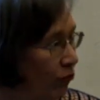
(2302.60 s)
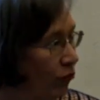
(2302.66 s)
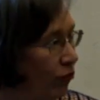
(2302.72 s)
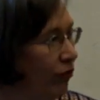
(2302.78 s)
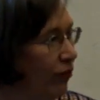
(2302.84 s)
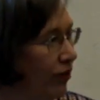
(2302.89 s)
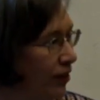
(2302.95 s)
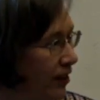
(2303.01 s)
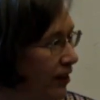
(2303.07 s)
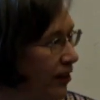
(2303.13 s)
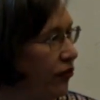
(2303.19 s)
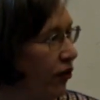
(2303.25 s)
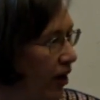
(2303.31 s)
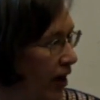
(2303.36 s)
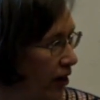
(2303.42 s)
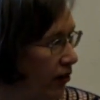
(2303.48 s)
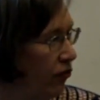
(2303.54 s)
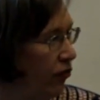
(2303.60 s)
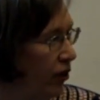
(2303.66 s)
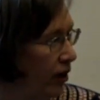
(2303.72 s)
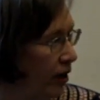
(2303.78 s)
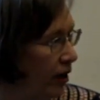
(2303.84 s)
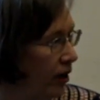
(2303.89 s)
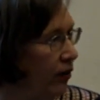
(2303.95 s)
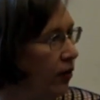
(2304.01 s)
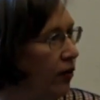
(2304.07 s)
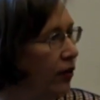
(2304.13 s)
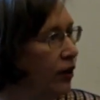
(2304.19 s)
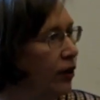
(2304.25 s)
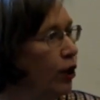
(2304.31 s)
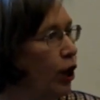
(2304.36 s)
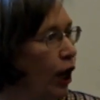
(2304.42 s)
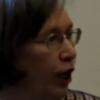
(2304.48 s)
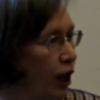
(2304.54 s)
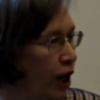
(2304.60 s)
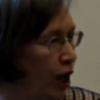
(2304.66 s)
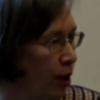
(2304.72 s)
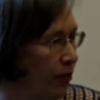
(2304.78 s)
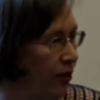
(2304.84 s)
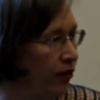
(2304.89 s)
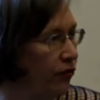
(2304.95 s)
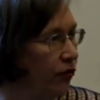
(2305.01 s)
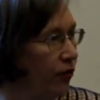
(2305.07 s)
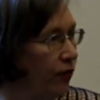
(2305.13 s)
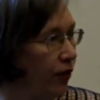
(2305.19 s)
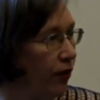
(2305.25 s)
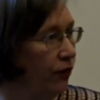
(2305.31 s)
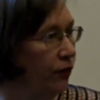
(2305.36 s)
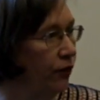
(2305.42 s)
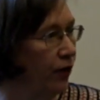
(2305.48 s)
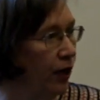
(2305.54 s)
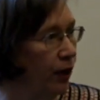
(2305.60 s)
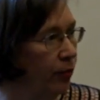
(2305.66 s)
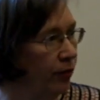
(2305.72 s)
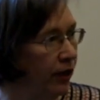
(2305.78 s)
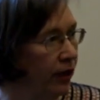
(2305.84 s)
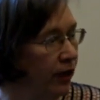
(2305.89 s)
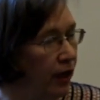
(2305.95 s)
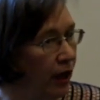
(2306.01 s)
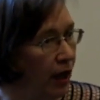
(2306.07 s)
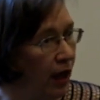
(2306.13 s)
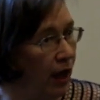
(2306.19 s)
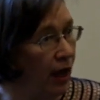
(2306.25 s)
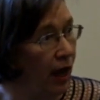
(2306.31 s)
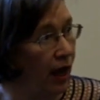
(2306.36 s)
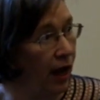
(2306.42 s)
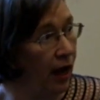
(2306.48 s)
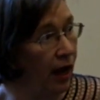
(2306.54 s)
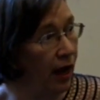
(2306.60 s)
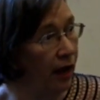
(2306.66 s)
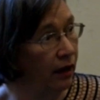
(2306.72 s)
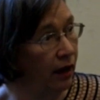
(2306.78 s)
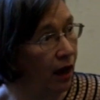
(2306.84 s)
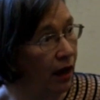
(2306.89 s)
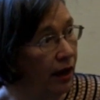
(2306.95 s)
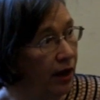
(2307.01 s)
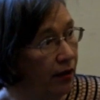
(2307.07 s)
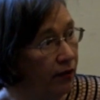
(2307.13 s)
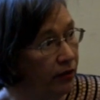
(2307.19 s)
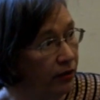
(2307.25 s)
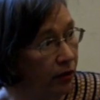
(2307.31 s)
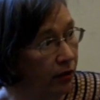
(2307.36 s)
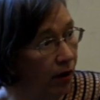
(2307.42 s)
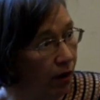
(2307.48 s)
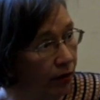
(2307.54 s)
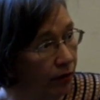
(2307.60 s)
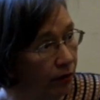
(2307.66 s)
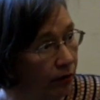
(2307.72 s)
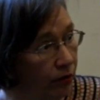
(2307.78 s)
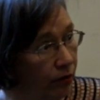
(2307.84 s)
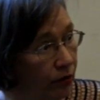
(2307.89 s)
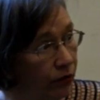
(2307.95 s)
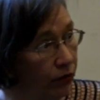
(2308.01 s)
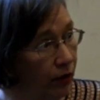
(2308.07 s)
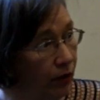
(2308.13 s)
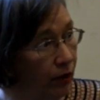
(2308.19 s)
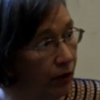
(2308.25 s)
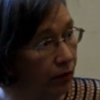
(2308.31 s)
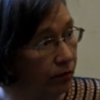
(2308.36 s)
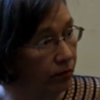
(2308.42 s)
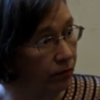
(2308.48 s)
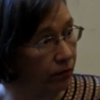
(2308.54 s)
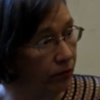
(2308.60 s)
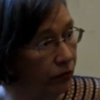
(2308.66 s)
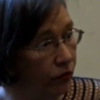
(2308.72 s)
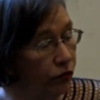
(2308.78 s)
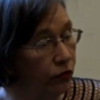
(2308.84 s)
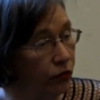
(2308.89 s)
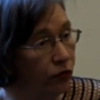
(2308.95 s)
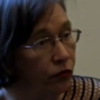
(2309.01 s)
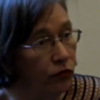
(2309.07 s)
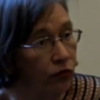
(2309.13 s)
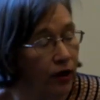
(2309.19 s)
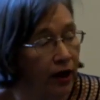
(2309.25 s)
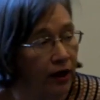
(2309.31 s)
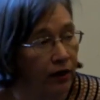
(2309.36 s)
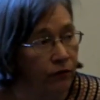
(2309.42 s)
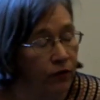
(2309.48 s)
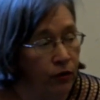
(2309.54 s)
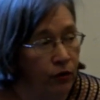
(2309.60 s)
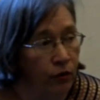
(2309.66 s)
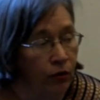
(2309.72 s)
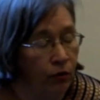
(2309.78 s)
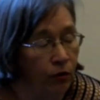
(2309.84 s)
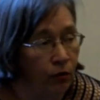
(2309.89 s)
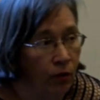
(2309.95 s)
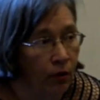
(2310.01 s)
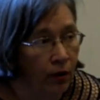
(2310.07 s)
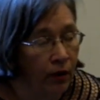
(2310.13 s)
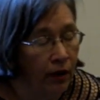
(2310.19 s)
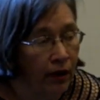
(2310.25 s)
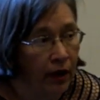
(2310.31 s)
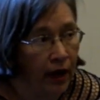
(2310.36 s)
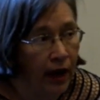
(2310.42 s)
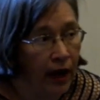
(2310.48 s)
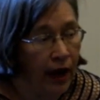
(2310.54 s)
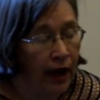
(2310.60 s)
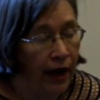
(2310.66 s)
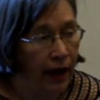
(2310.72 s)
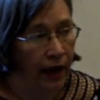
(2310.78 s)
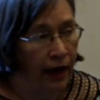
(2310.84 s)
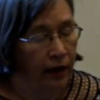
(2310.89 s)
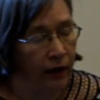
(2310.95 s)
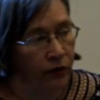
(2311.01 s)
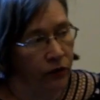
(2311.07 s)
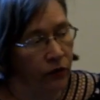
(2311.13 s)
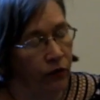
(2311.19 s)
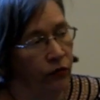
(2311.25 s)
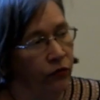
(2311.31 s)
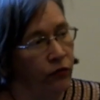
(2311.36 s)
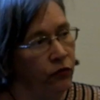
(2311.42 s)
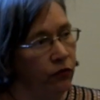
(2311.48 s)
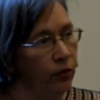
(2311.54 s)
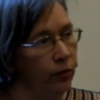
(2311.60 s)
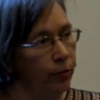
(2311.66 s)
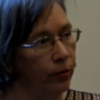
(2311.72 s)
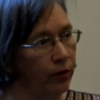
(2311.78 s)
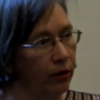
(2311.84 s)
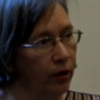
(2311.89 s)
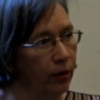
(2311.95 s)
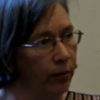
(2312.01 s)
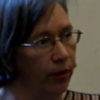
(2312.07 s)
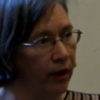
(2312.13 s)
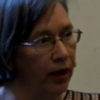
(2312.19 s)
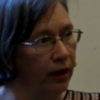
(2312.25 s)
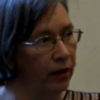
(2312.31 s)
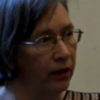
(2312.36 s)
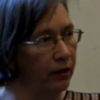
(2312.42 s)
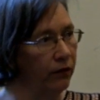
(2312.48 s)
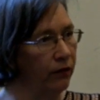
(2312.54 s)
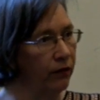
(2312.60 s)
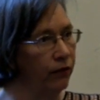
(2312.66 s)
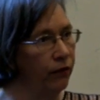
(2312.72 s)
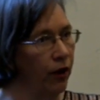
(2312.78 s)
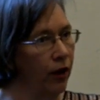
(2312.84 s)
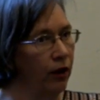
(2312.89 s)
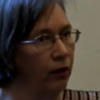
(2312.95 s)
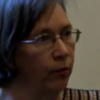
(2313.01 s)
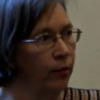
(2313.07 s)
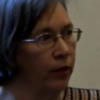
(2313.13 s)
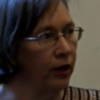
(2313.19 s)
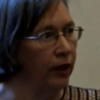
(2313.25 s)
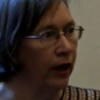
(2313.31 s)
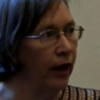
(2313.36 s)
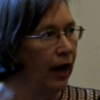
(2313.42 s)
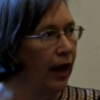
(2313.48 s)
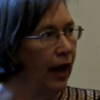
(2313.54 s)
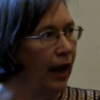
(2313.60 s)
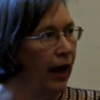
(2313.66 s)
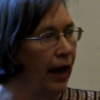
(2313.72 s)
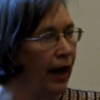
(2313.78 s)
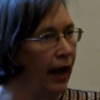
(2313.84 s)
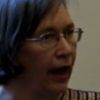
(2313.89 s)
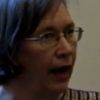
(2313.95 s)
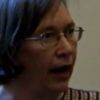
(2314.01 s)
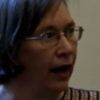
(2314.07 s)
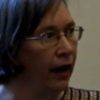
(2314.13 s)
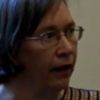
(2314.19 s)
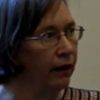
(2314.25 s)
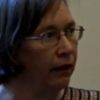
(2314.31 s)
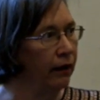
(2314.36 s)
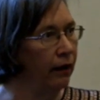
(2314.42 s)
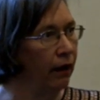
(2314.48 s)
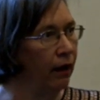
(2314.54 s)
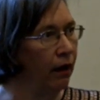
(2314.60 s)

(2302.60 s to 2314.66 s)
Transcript: really changing the dynamics of our family. And I have a daughter who's a sous chef in New York, and it's a super competitive environment. And